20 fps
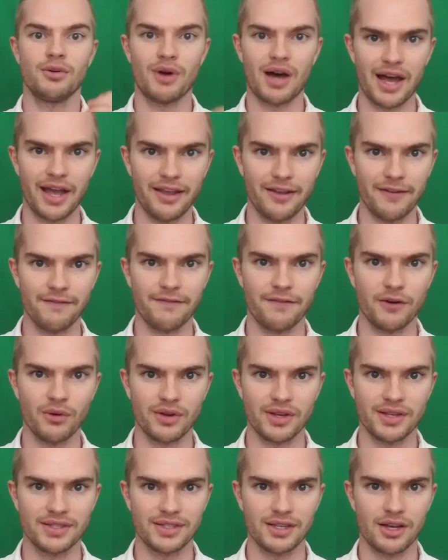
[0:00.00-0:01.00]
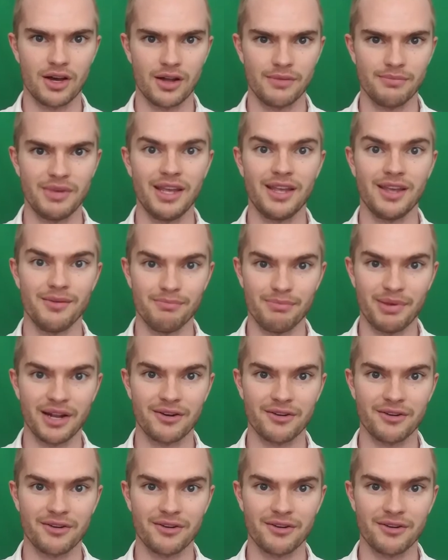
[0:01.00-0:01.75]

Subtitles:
I can focus on making better